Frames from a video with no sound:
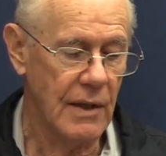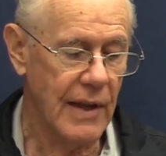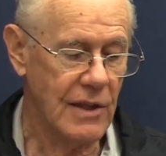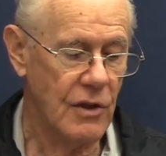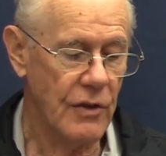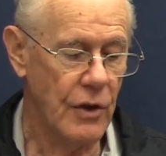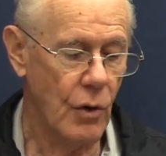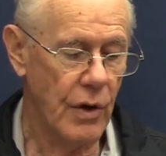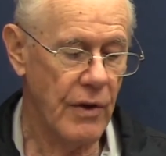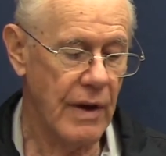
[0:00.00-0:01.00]
That's at the
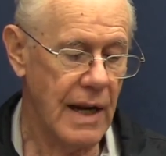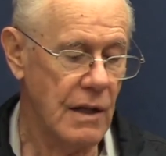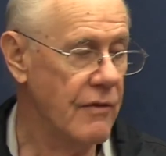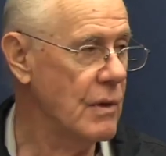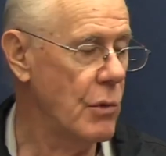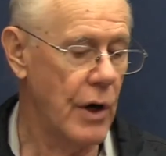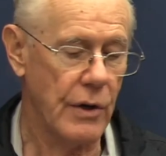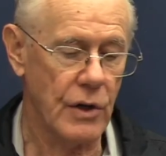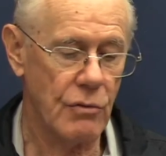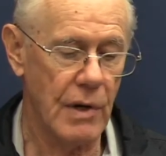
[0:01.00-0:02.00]
northern end of the
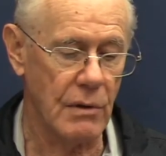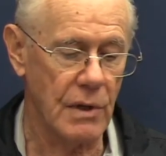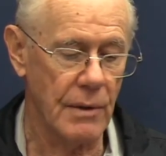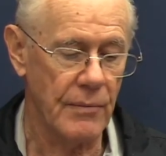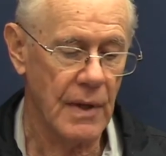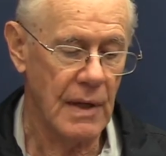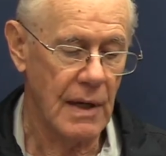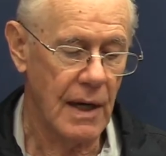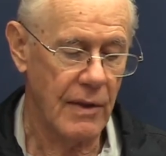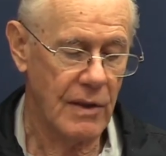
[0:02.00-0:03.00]
Monarch's route.
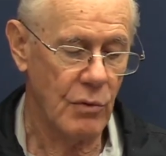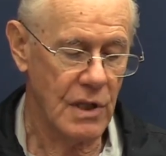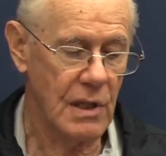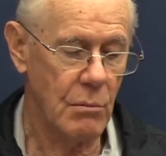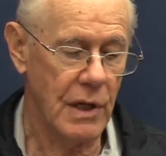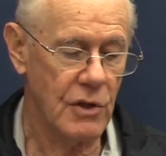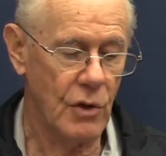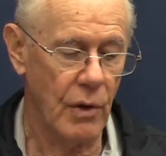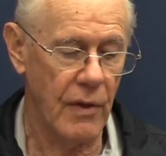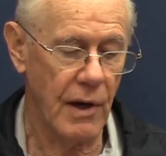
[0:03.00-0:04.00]
This was in
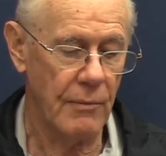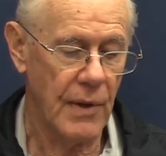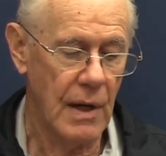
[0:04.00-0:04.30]
Minnesota there.